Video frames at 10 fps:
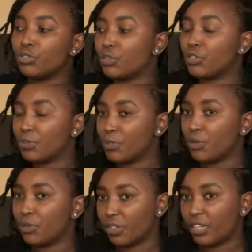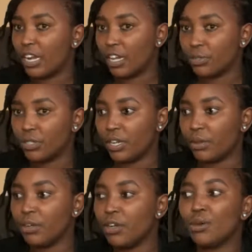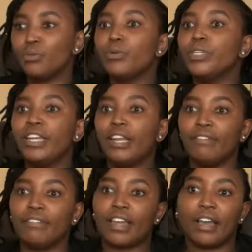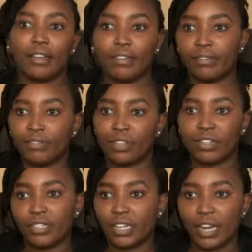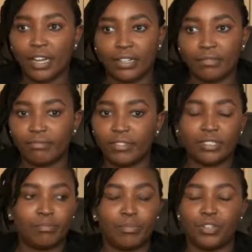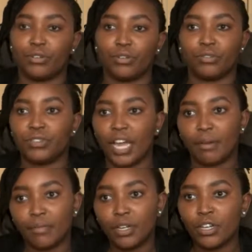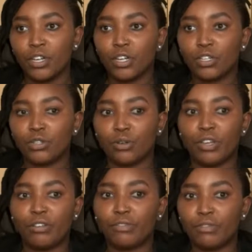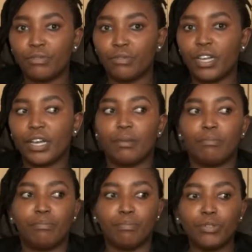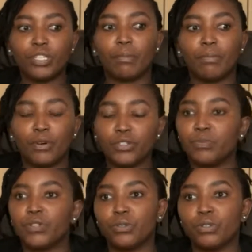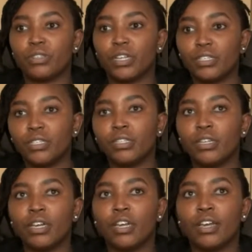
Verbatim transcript: to go to the hospital with Neilah today, we would live there for the entire period of time. So if they can put up hospitals that